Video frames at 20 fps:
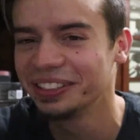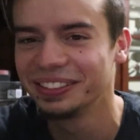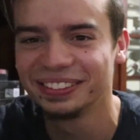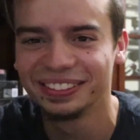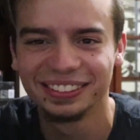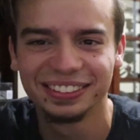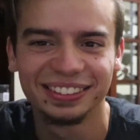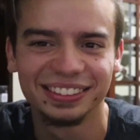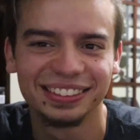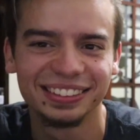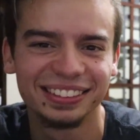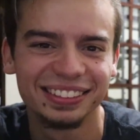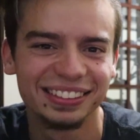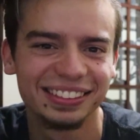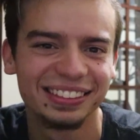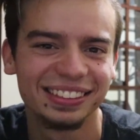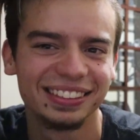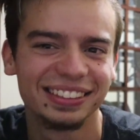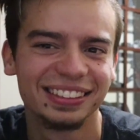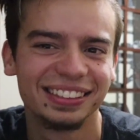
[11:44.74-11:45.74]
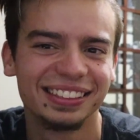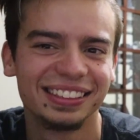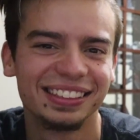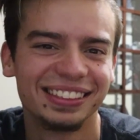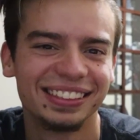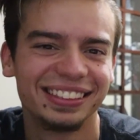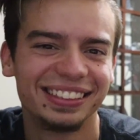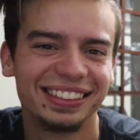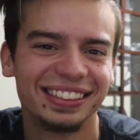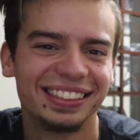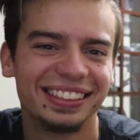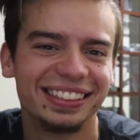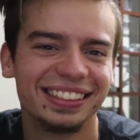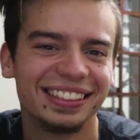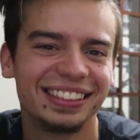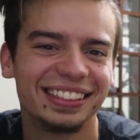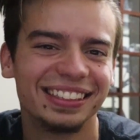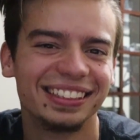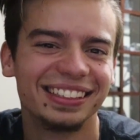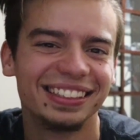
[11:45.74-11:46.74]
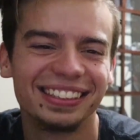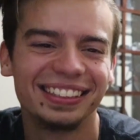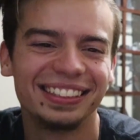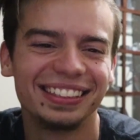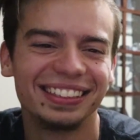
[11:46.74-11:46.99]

[no speech]